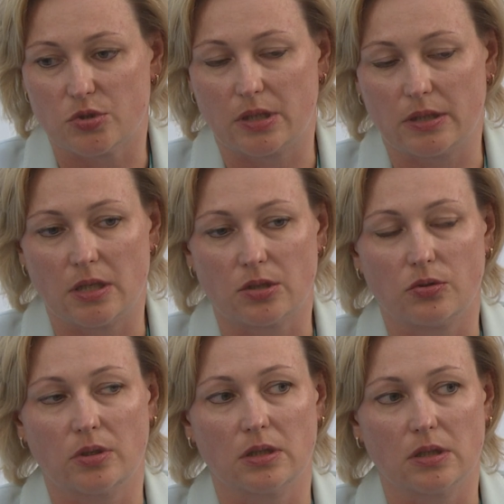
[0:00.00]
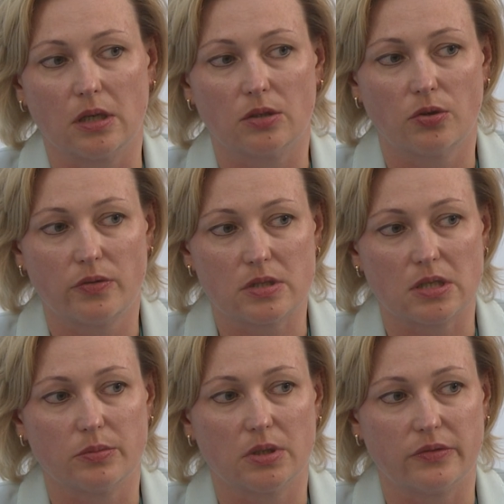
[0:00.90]
Well,
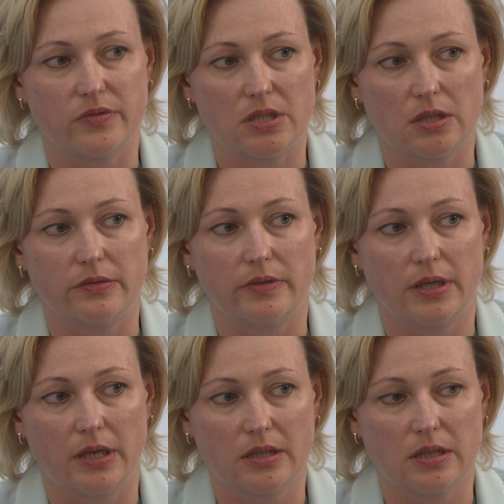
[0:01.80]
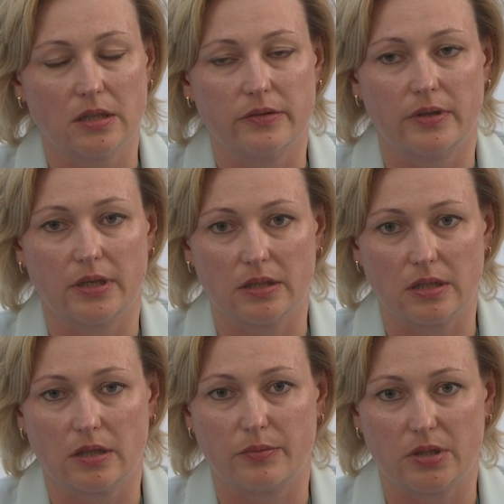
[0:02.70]
we have to prepare
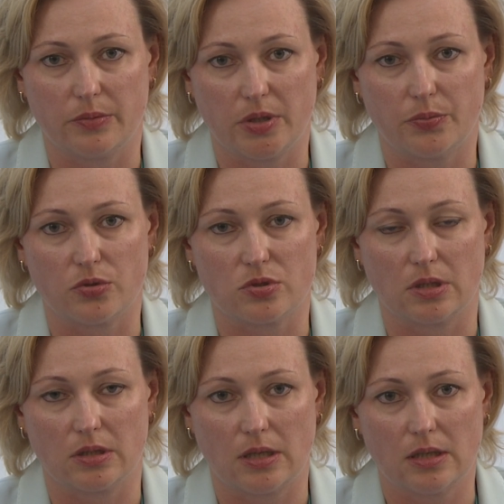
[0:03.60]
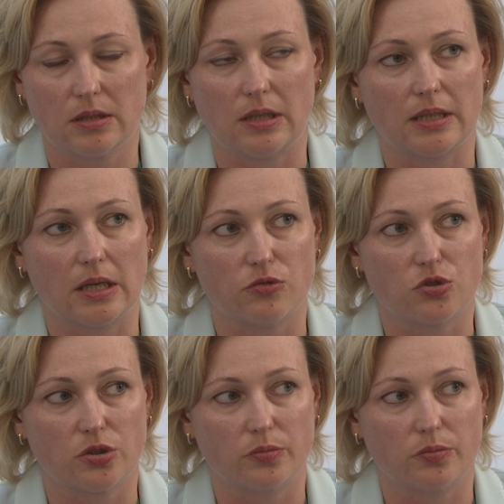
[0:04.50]
ourselves for ICO 17